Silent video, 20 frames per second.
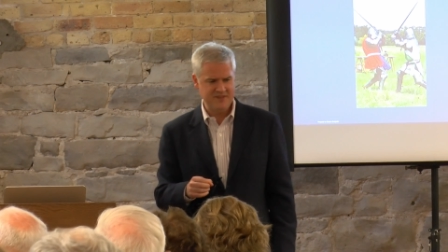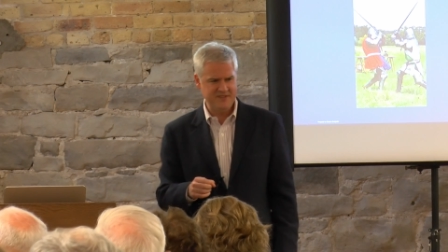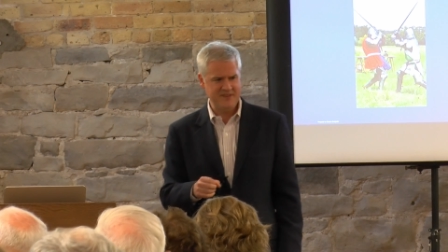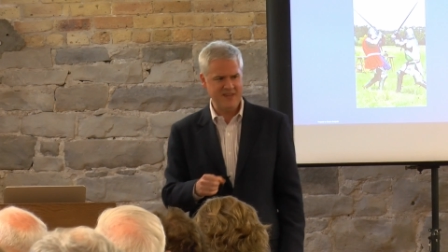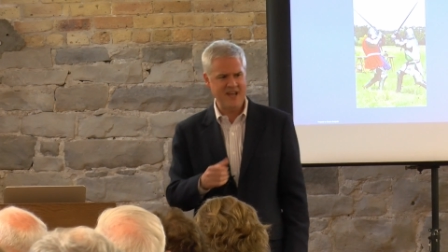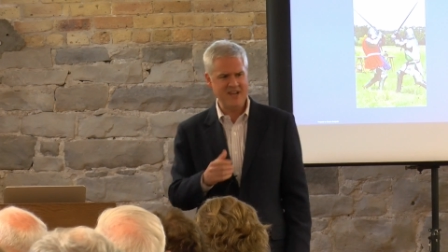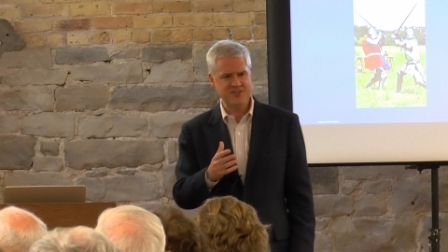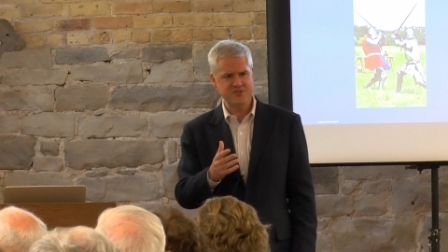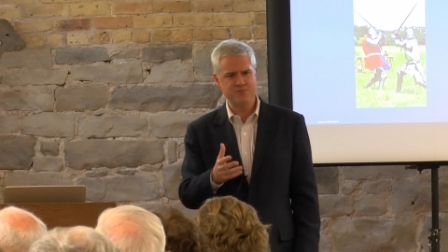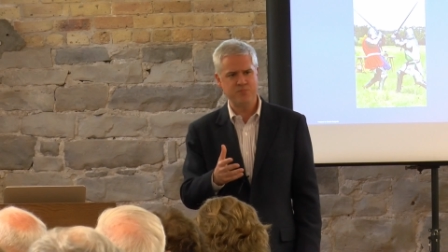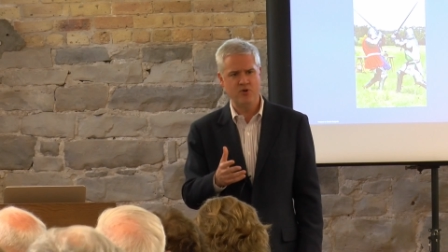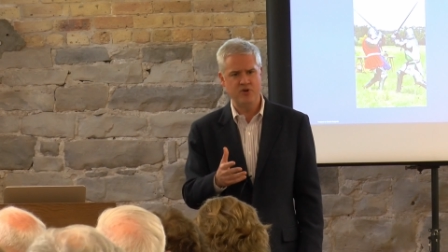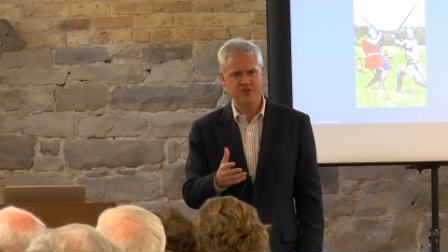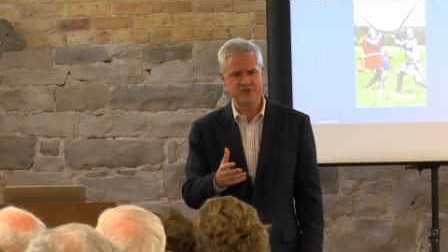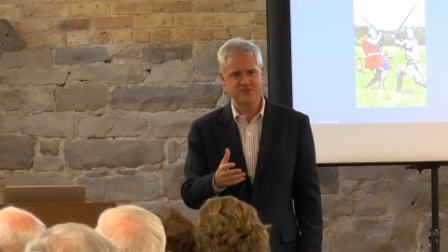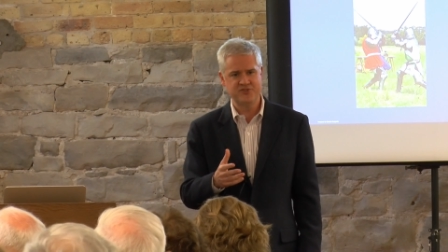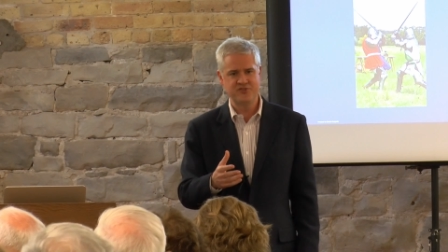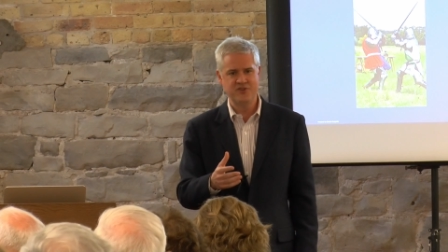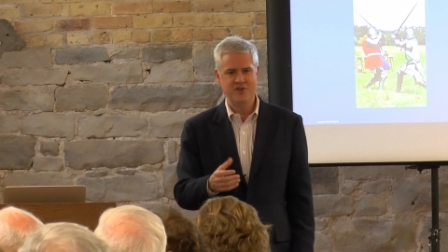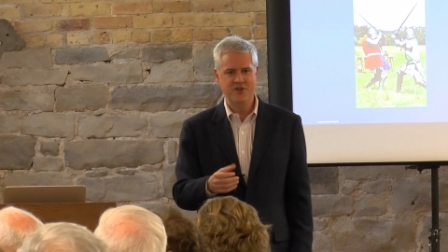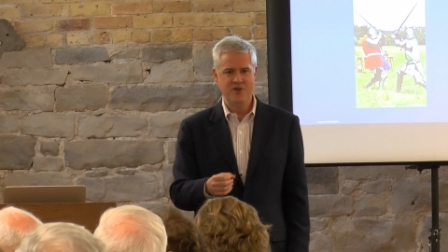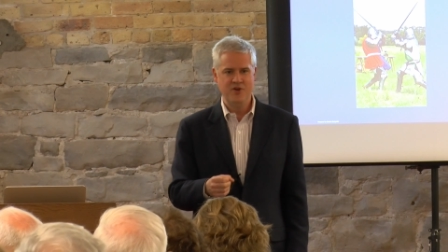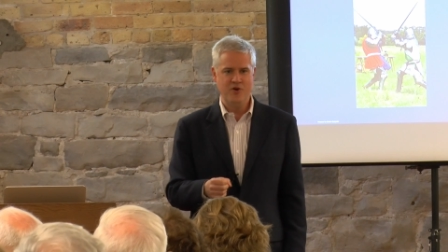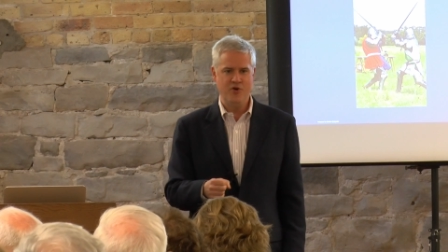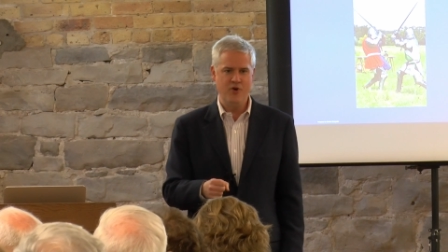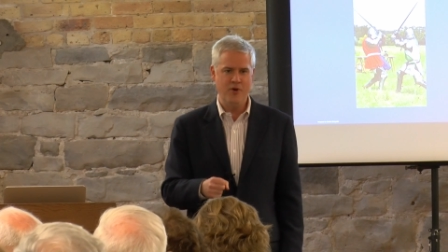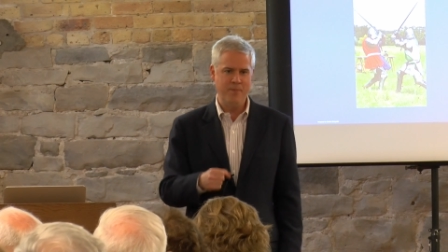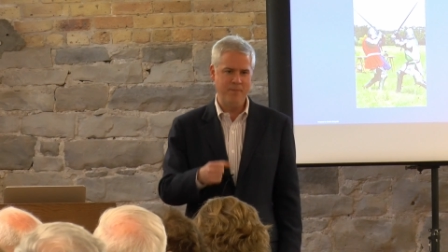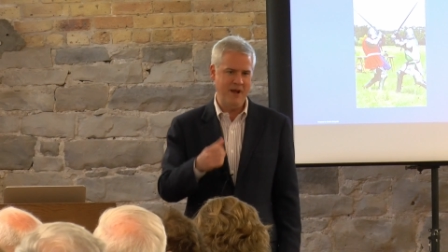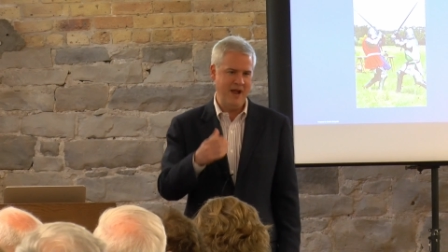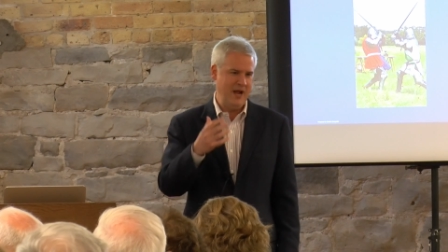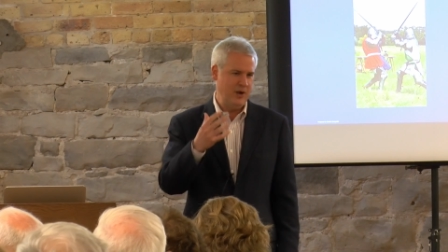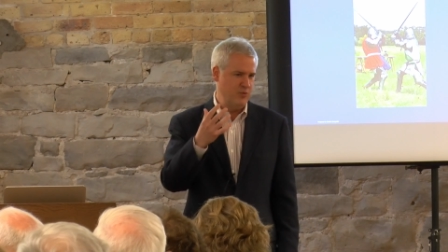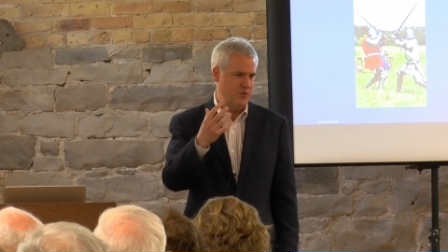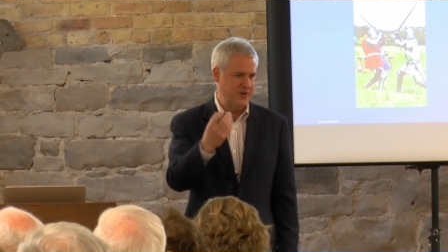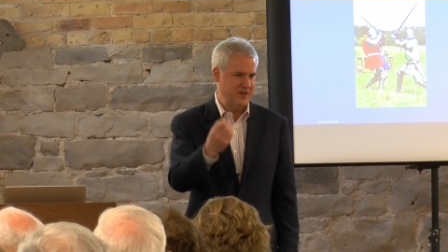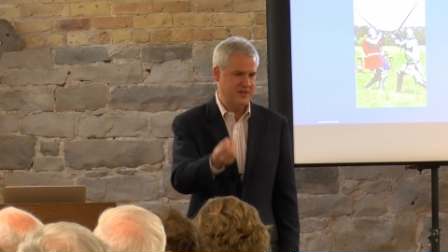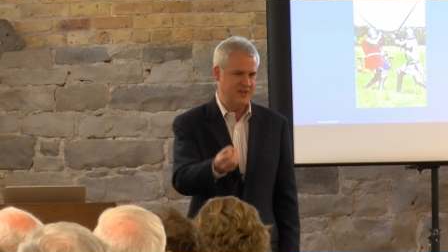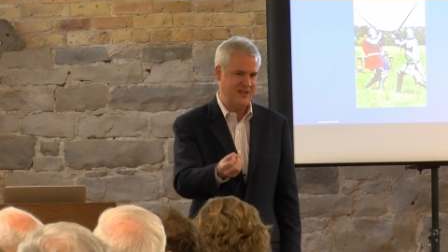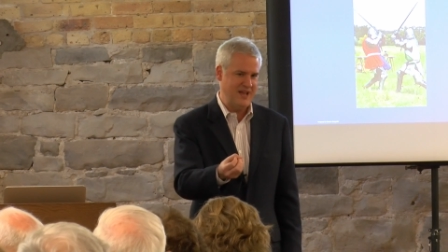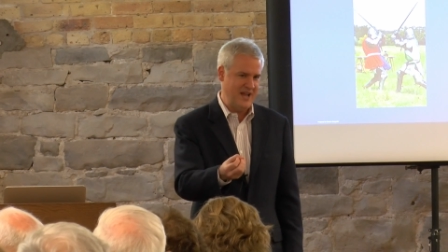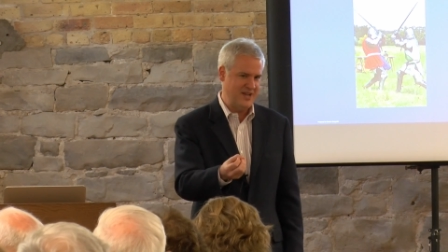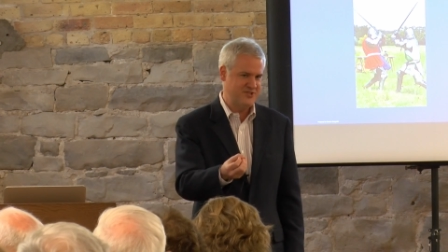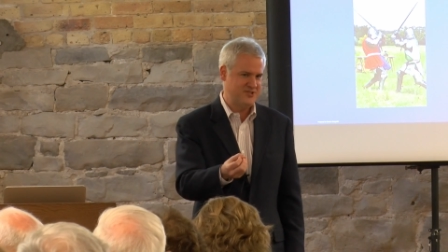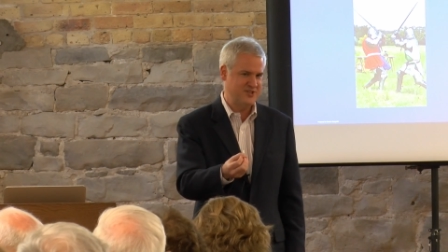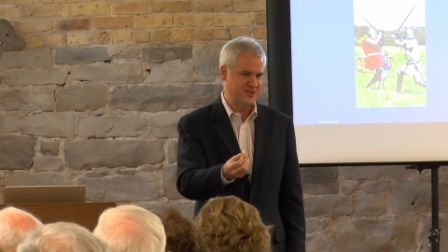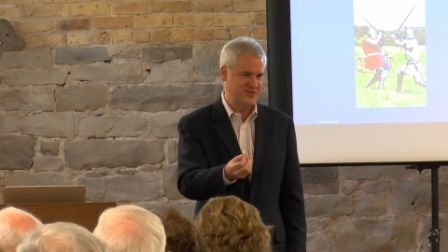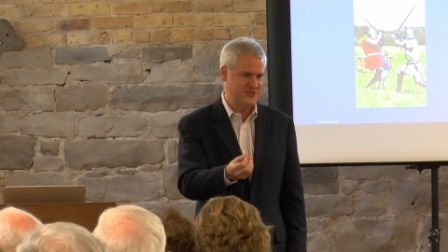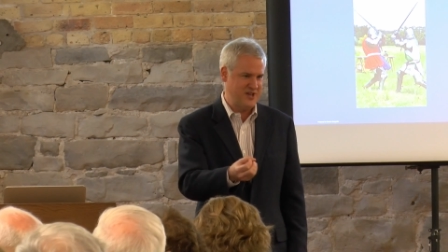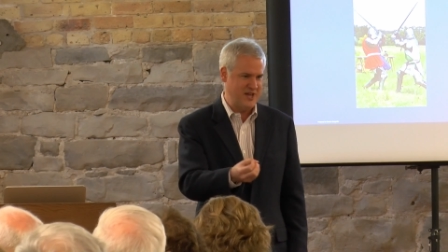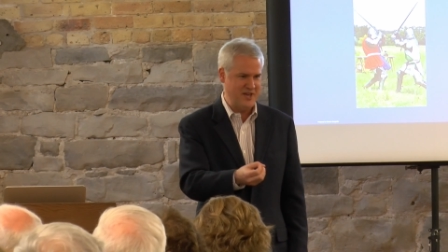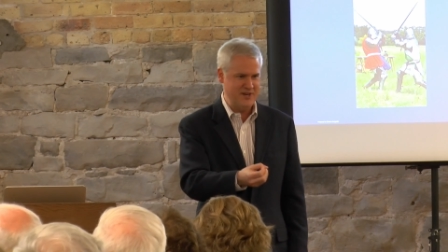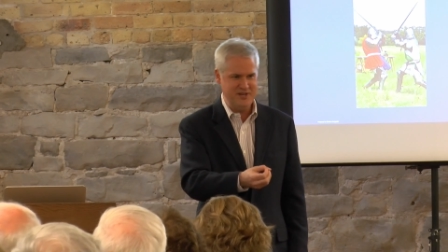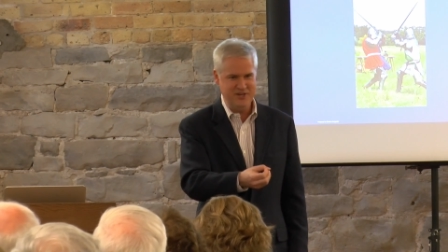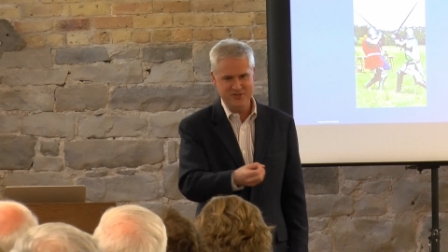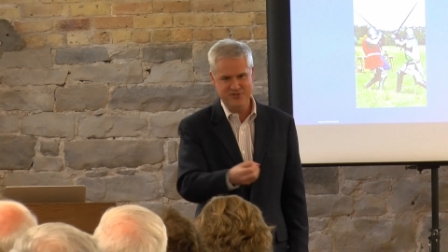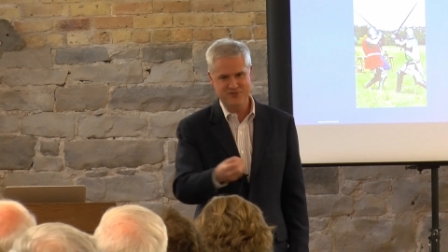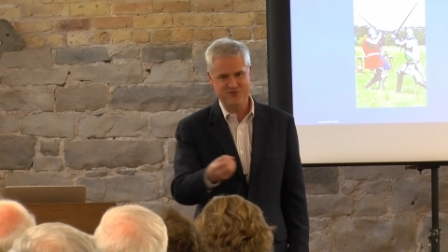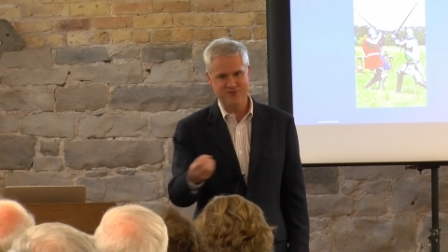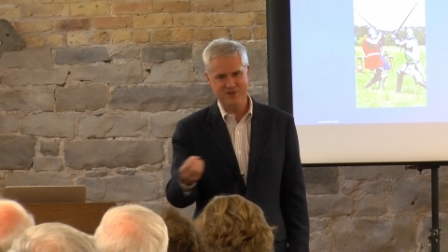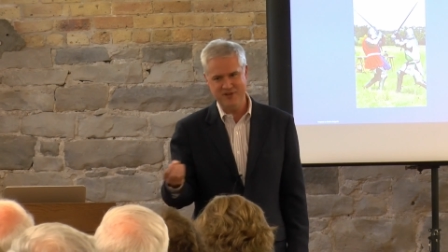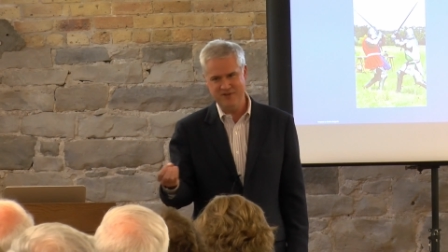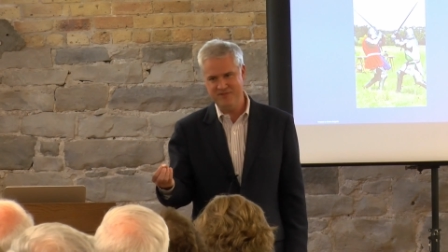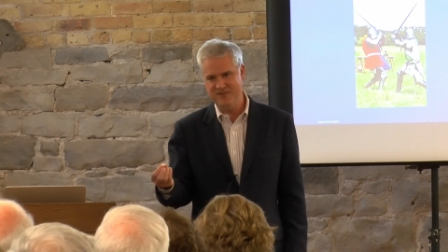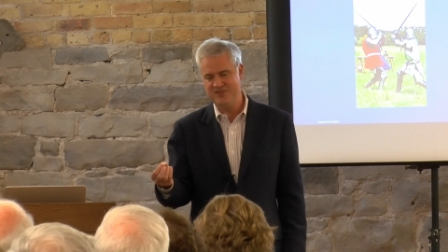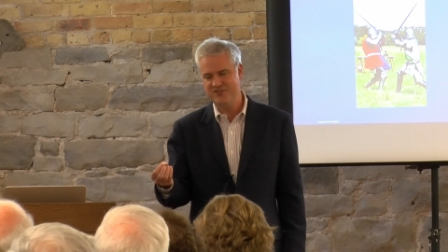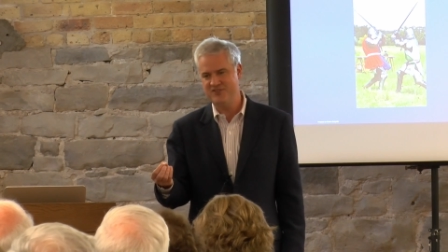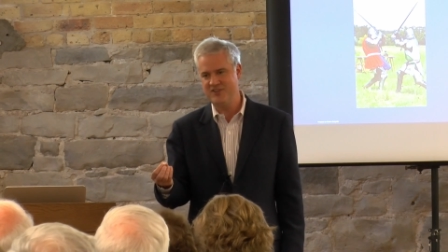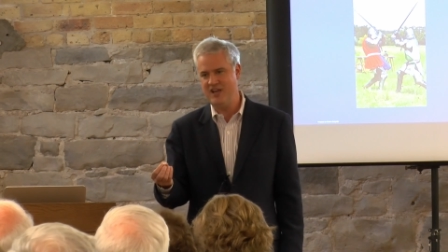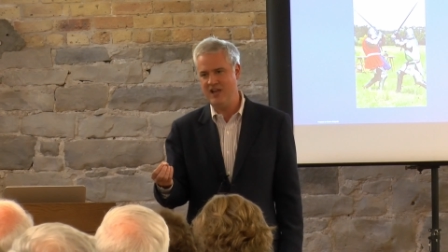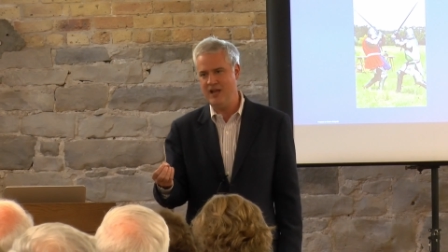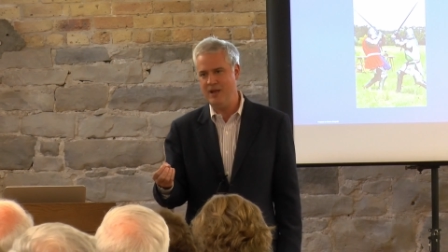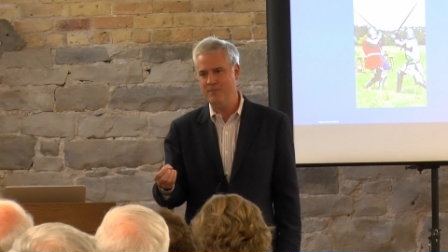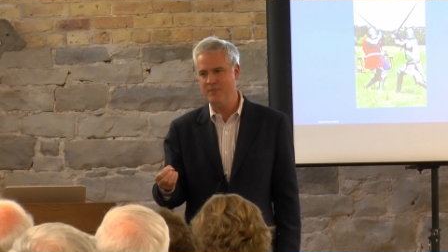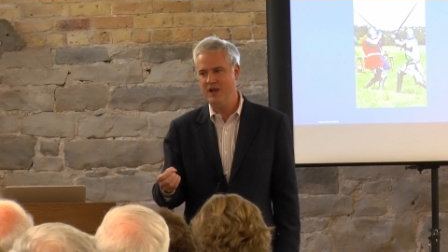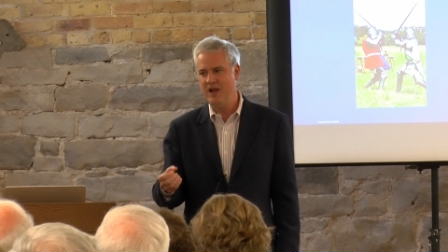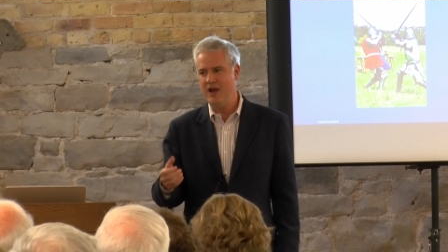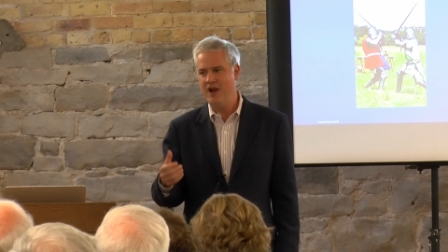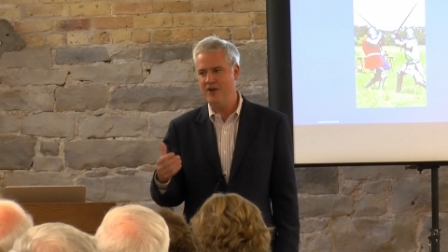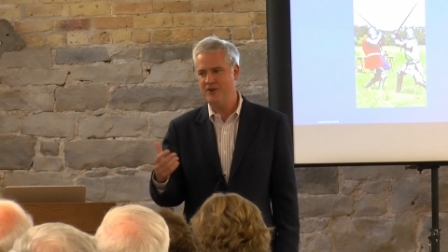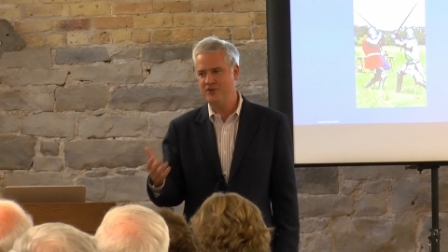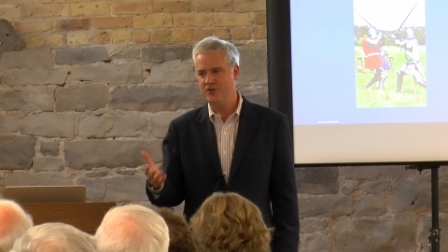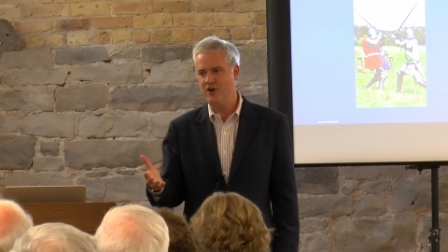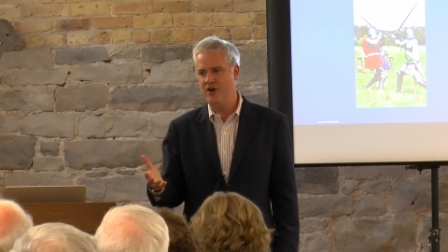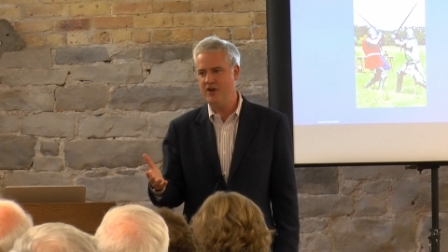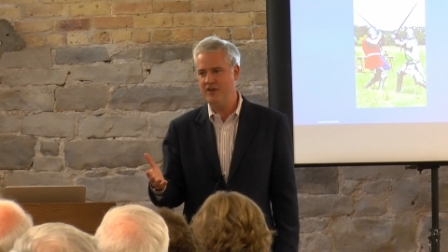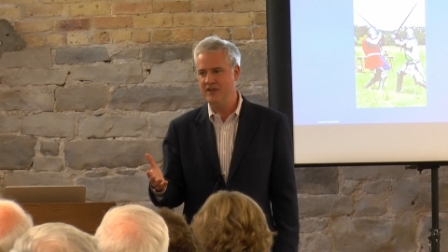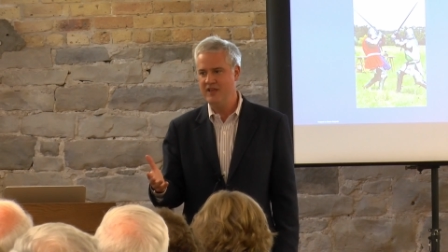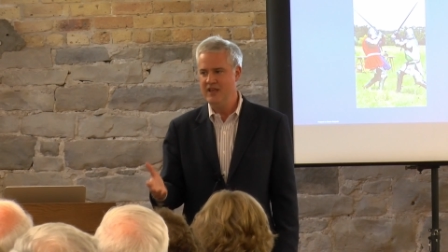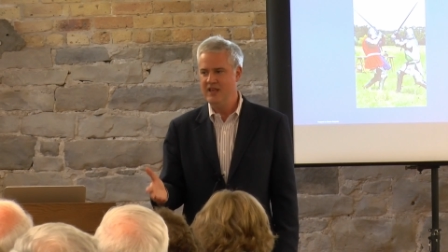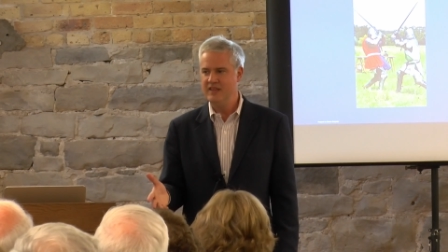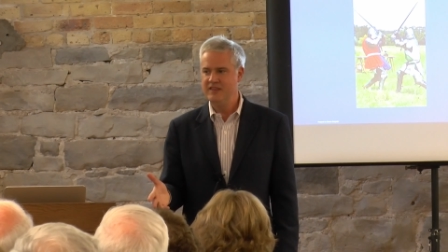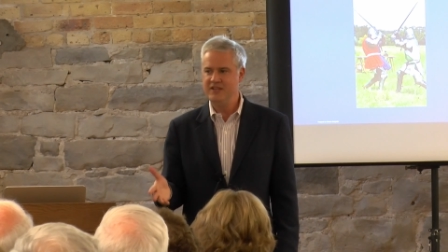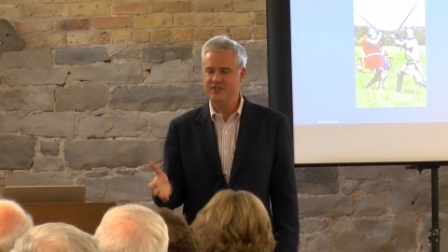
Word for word: textbooks or Penguin classics on history of this time are taught.